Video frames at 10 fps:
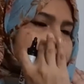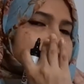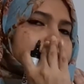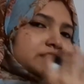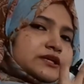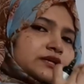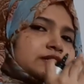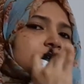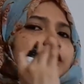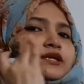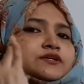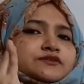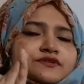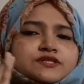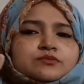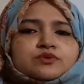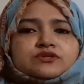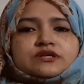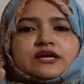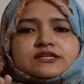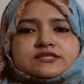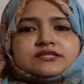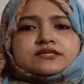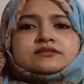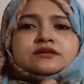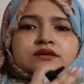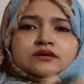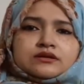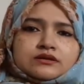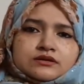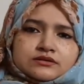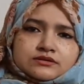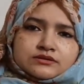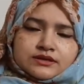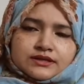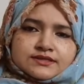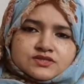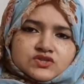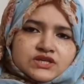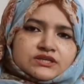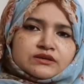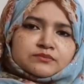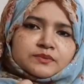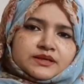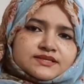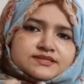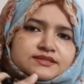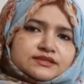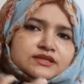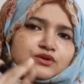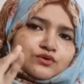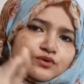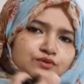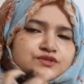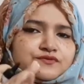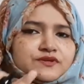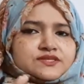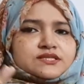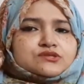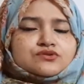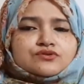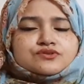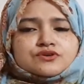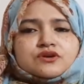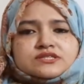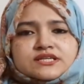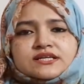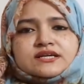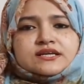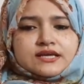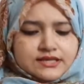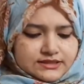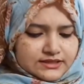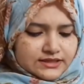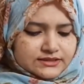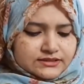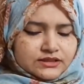any irreversible reaction is taking place in a closed vessel, closed container, then